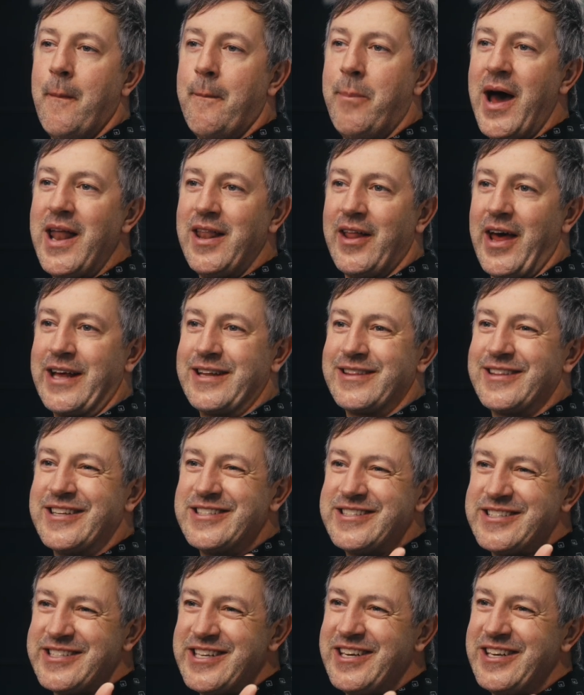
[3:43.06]
but like the
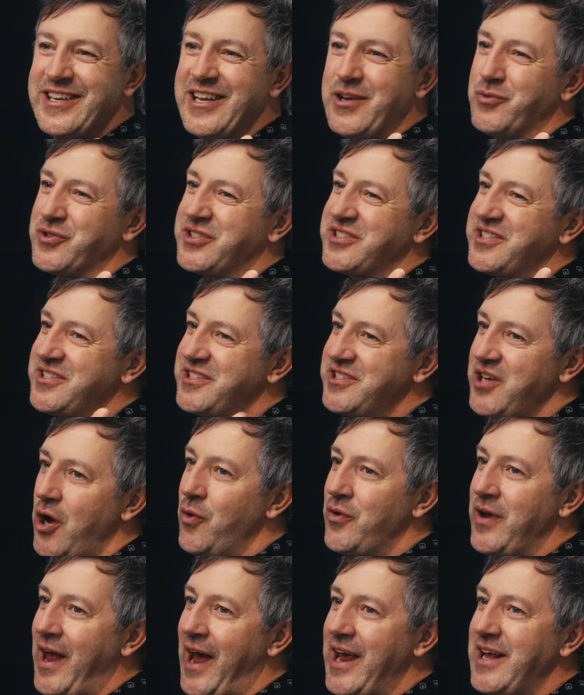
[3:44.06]
acidity was
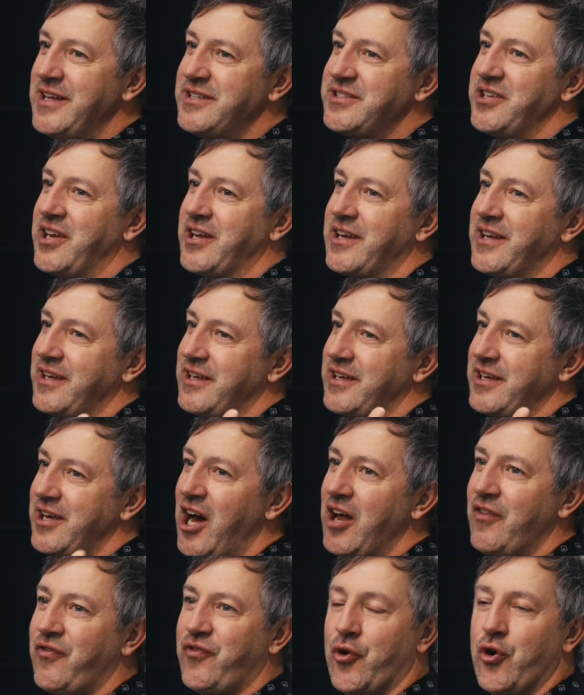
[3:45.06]
so nice and it
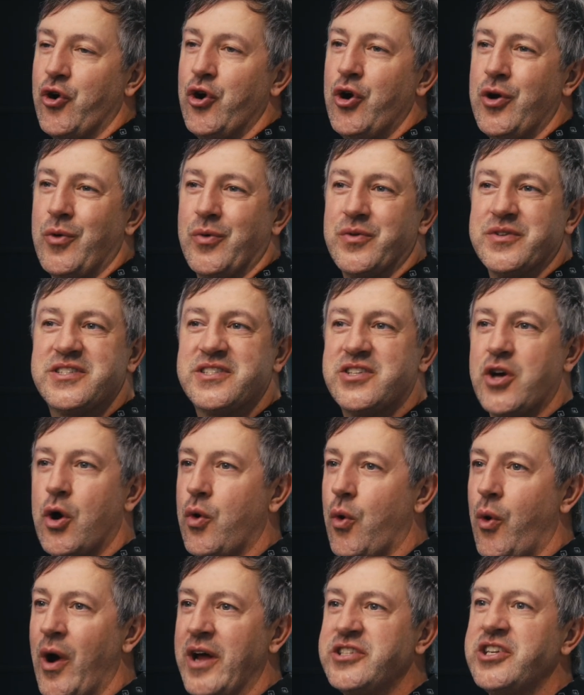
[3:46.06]
cut through and it was so
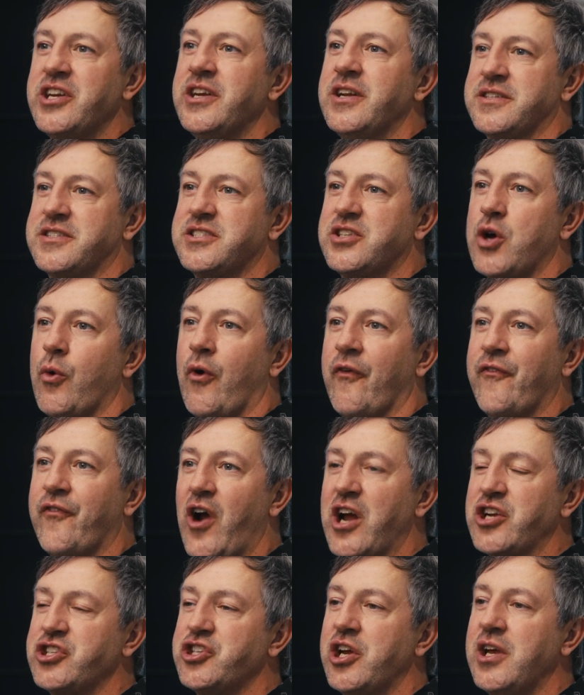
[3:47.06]
quenching and so
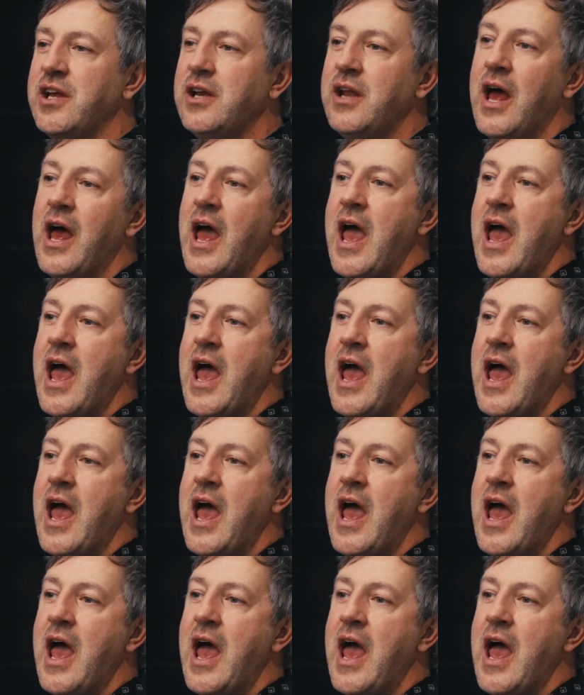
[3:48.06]
refreshing.